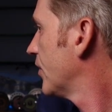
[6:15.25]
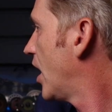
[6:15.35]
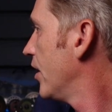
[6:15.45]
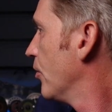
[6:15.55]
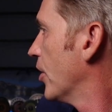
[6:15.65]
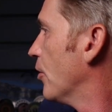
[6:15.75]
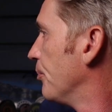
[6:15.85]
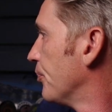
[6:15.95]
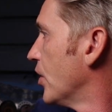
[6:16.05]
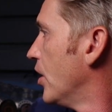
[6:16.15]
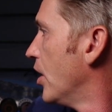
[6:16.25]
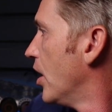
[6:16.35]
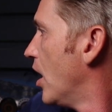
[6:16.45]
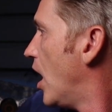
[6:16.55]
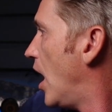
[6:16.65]
Ah, here we go.
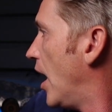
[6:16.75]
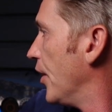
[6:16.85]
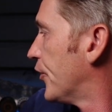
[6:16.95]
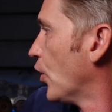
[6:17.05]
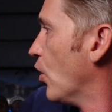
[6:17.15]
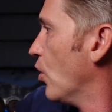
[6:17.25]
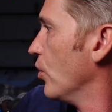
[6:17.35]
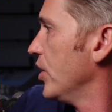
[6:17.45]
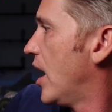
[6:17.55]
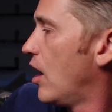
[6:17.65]
Uh, so yeah,